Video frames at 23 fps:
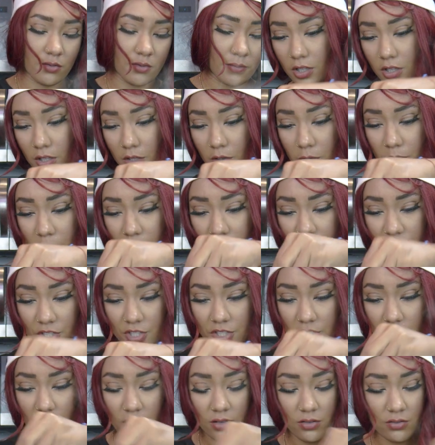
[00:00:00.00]
A little pinch of
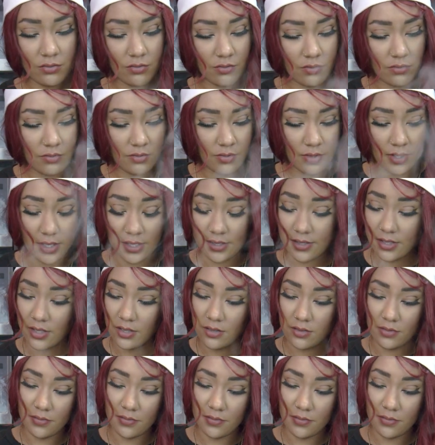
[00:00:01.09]
sugar. That's it.